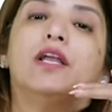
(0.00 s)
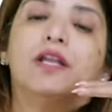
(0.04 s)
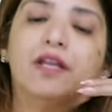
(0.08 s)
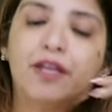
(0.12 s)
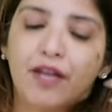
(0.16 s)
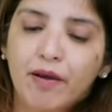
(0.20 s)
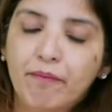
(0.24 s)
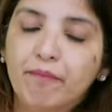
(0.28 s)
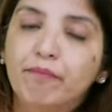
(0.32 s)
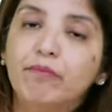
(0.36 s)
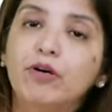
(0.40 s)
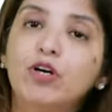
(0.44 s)

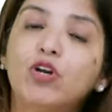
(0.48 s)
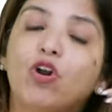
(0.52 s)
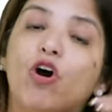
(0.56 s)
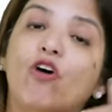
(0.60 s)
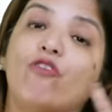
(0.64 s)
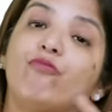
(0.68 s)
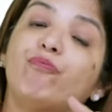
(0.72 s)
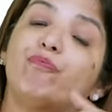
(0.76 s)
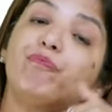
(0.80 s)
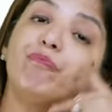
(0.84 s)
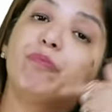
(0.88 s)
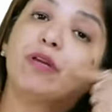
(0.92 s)
number
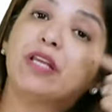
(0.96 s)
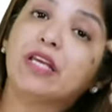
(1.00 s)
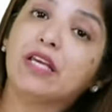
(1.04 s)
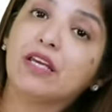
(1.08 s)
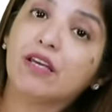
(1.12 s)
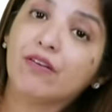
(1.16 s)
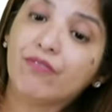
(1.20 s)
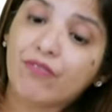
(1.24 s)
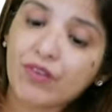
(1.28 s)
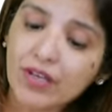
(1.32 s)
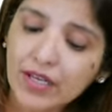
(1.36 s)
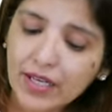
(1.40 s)
of
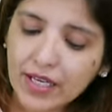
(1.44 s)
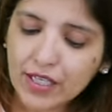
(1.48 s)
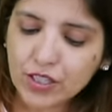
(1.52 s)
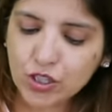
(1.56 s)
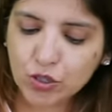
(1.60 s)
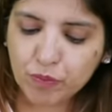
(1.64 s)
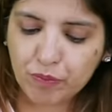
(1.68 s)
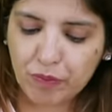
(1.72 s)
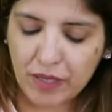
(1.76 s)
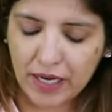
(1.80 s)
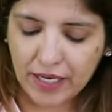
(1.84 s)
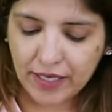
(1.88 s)

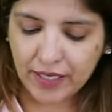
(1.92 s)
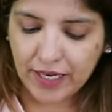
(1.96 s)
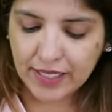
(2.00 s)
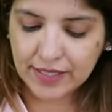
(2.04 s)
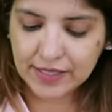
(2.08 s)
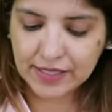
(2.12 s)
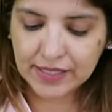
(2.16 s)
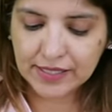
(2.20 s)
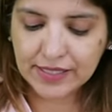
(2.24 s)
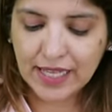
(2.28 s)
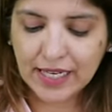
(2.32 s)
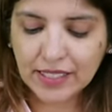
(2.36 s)
previous
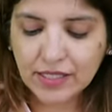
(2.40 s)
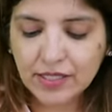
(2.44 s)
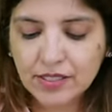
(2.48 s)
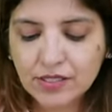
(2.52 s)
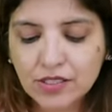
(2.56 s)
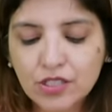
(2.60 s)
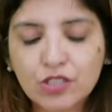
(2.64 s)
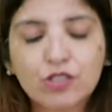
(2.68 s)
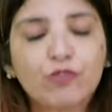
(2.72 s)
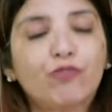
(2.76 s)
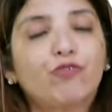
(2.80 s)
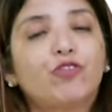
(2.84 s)
pregnancy. That is
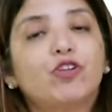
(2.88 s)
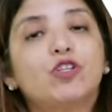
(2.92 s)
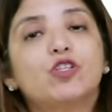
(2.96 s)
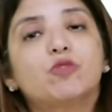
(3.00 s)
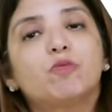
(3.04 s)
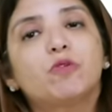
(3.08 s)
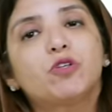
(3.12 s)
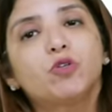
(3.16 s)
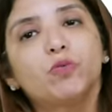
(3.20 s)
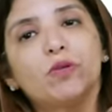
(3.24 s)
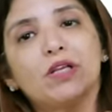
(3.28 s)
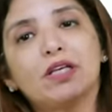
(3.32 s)
the difference
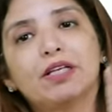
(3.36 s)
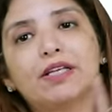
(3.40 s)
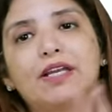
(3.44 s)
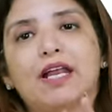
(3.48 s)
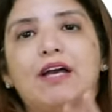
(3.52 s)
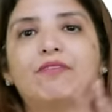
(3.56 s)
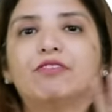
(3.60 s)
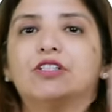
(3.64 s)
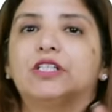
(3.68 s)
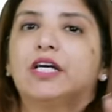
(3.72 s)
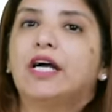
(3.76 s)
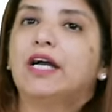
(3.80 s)
between
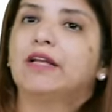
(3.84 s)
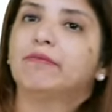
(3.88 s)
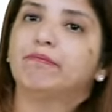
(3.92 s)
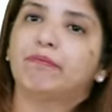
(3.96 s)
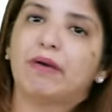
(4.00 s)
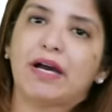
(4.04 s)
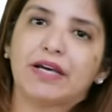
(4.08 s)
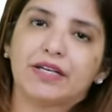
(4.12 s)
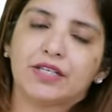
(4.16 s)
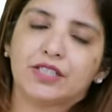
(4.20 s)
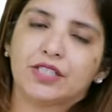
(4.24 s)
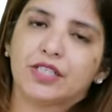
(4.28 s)
gravida and
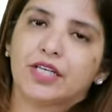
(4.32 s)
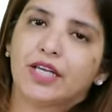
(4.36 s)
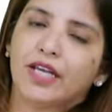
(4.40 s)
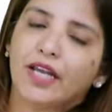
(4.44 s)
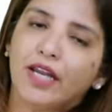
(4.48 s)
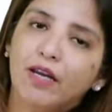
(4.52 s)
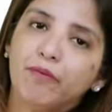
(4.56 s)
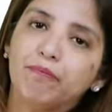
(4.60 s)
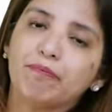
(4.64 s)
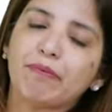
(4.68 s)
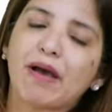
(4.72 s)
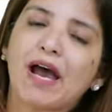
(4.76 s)
parity.
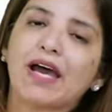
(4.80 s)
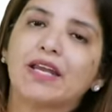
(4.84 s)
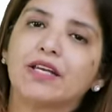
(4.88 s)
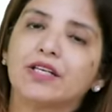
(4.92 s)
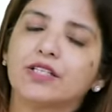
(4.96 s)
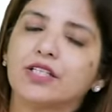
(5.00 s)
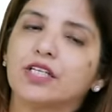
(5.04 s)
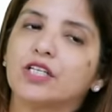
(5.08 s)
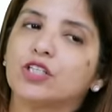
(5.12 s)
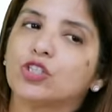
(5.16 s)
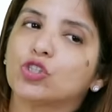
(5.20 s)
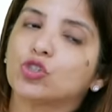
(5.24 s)
In
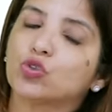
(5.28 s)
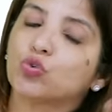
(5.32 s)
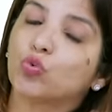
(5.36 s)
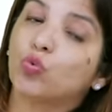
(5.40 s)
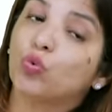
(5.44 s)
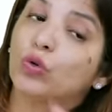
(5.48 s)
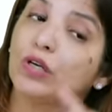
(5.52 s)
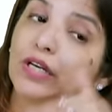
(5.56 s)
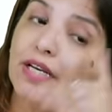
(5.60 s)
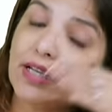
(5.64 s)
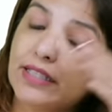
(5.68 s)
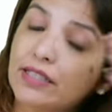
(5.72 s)
parity, it is
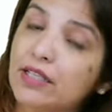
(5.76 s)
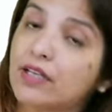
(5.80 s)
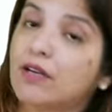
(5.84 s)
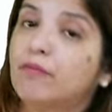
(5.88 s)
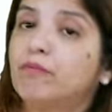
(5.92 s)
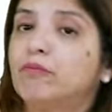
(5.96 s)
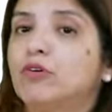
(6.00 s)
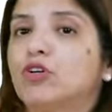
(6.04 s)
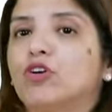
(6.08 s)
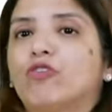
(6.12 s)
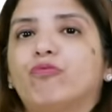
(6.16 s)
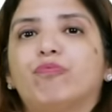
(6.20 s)
only the
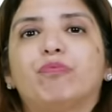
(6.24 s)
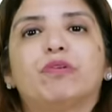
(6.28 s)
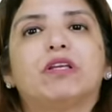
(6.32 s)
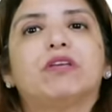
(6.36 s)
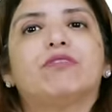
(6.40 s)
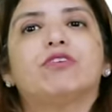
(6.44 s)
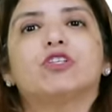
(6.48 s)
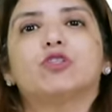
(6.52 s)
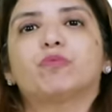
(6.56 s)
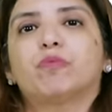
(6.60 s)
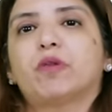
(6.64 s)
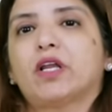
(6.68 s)
number of
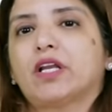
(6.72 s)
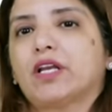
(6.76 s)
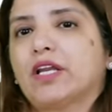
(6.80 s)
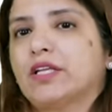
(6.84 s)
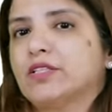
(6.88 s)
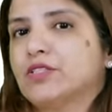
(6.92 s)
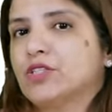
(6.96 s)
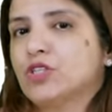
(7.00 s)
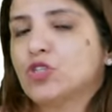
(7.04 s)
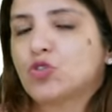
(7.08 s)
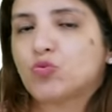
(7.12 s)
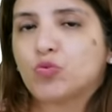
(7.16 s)
previous
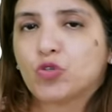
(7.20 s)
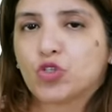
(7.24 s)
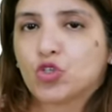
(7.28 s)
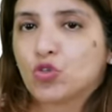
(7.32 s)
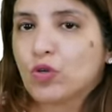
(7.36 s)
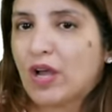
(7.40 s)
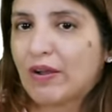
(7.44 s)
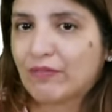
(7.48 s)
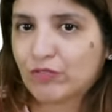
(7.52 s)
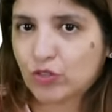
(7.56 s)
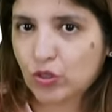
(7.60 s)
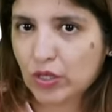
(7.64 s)
pregnancies which
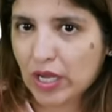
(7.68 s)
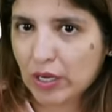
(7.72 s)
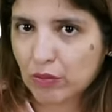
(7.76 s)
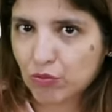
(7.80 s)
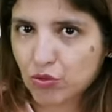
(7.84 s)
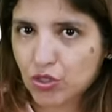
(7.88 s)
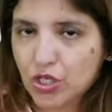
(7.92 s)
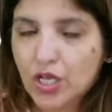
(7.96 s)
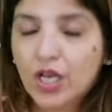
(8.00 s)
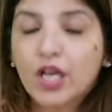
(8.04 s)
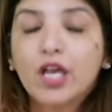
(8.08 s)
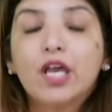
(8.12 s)
you have to
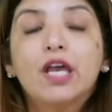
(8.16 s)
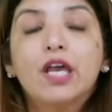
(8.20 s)
count.